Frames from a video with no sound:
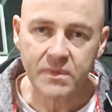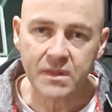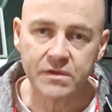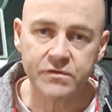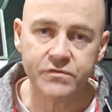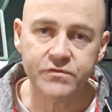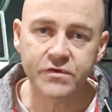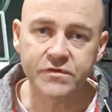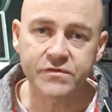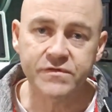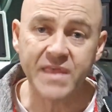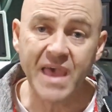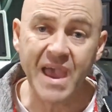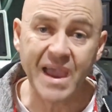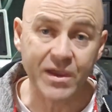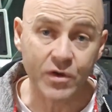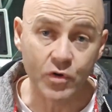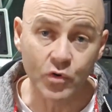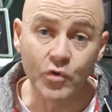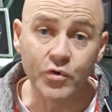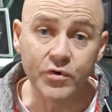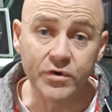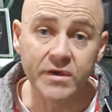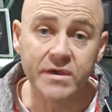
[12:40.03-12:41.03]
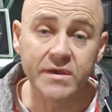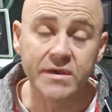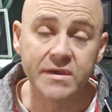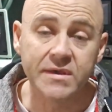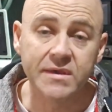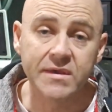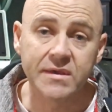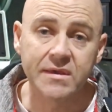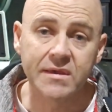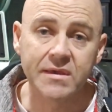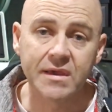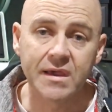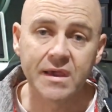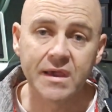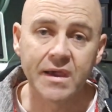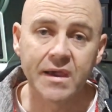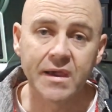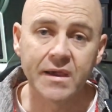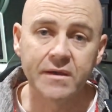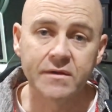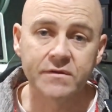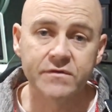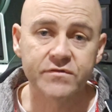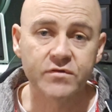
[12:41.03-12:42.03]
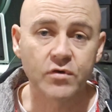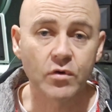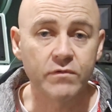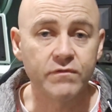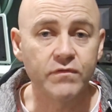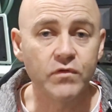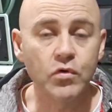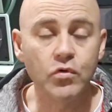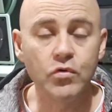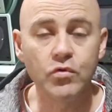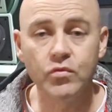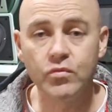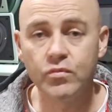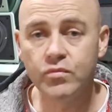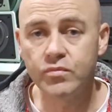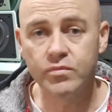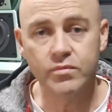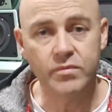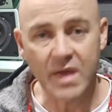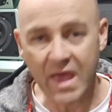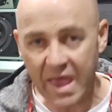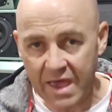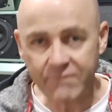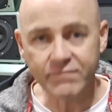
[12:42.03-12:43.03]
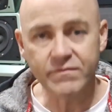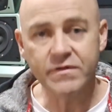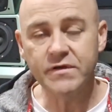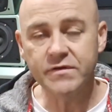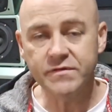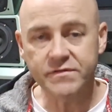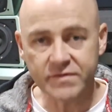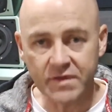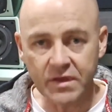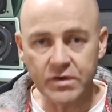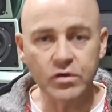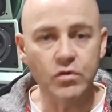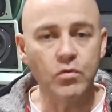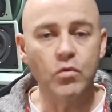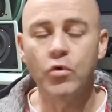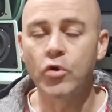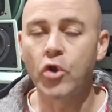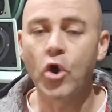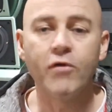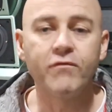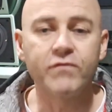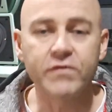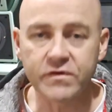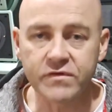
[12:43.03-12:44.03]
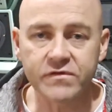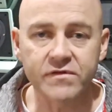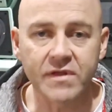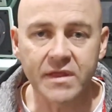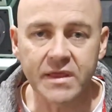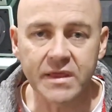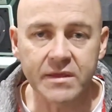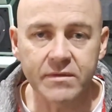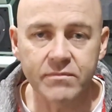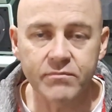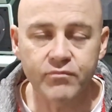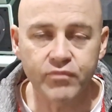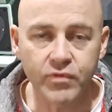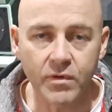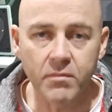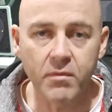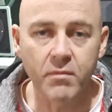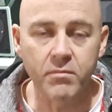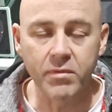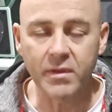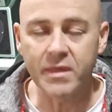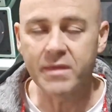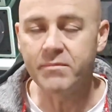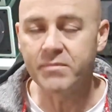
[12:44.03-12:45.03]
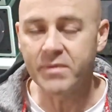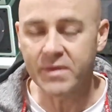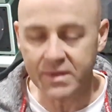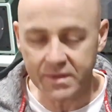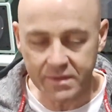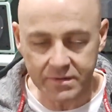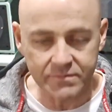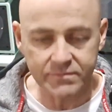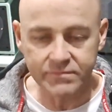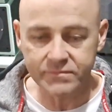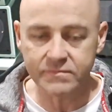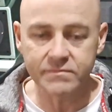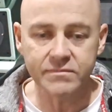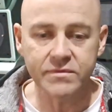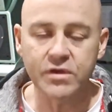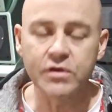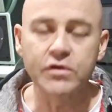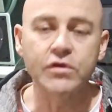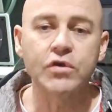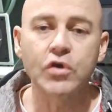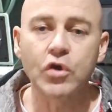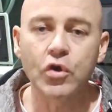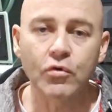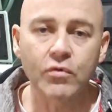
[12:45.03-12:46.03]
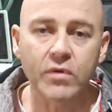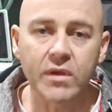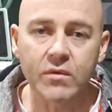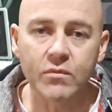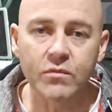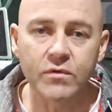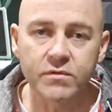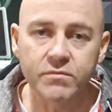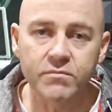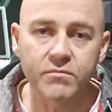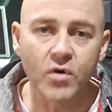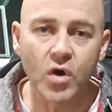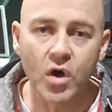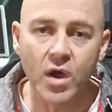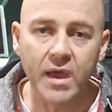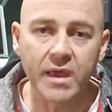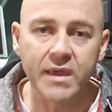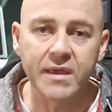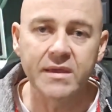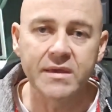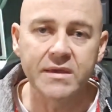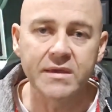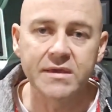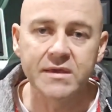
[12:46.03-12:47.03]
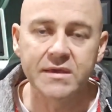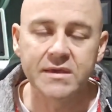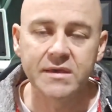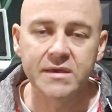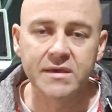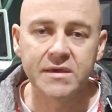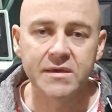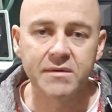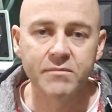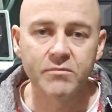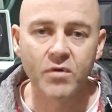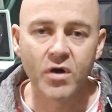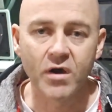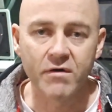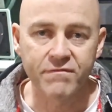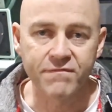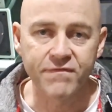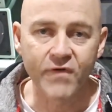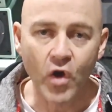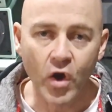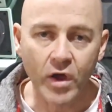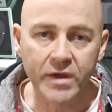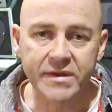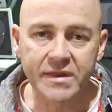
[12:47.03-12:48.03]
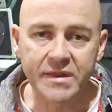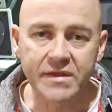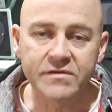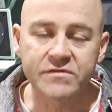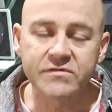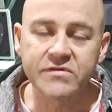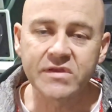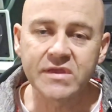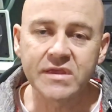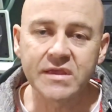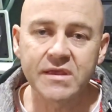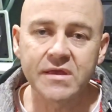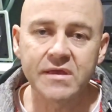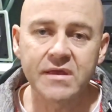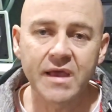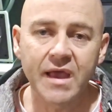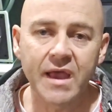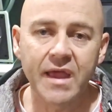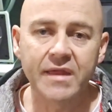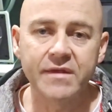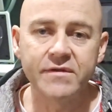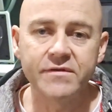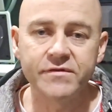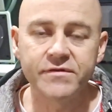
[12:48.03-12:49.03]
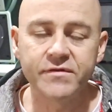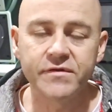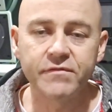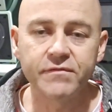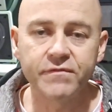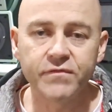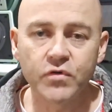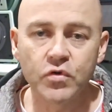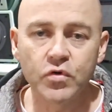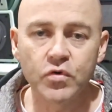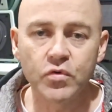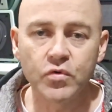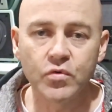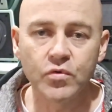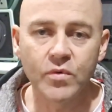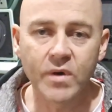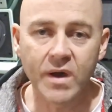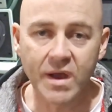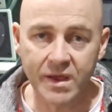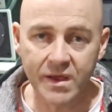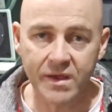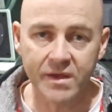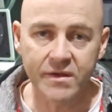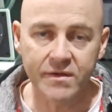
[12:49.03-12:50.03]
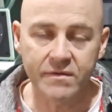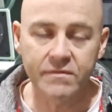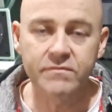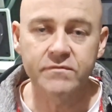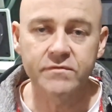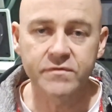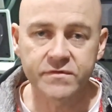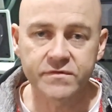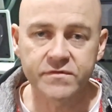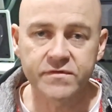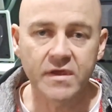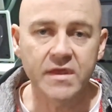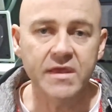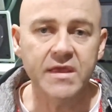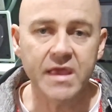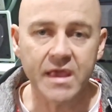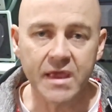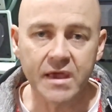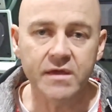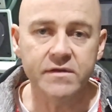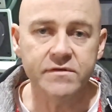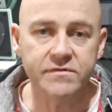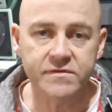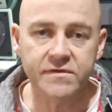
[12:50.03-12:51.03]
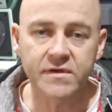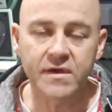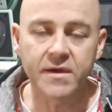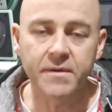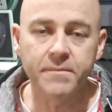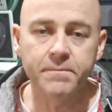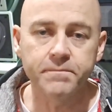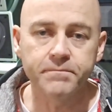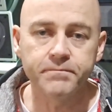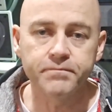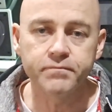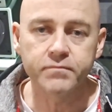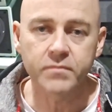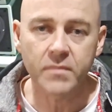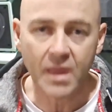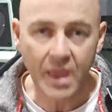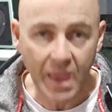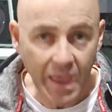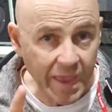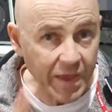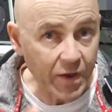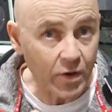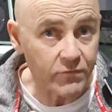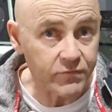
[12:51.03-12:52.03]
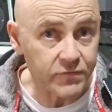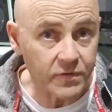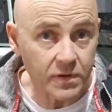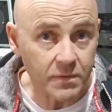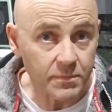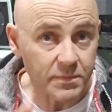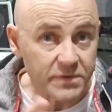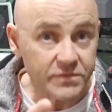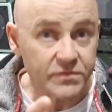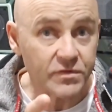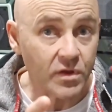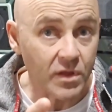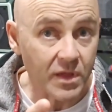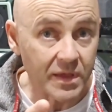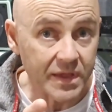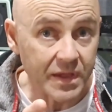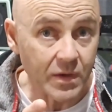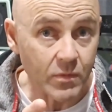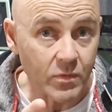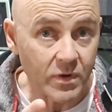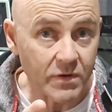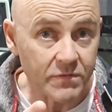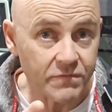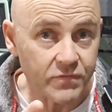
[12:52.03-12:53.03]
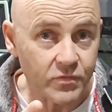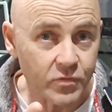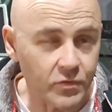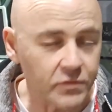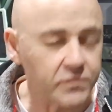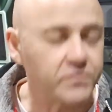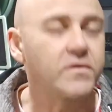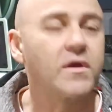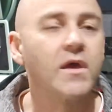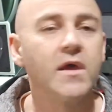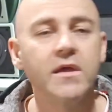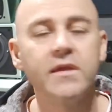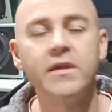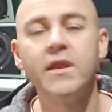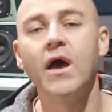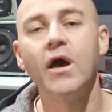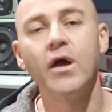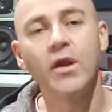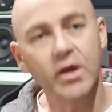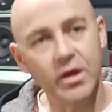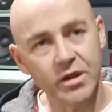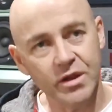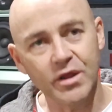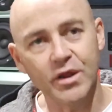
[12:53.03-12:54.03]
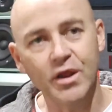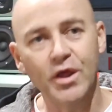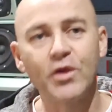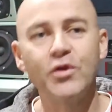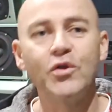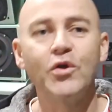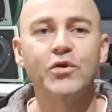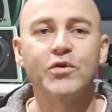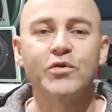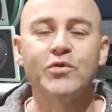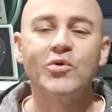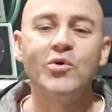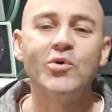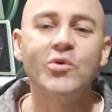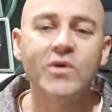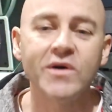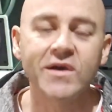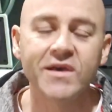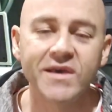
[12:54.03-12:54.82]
just that good. So if you have this, then you would obviously probably be concurring with my findings here. And if you are seeking it, hang off a little bit till I get one first. No, not at all.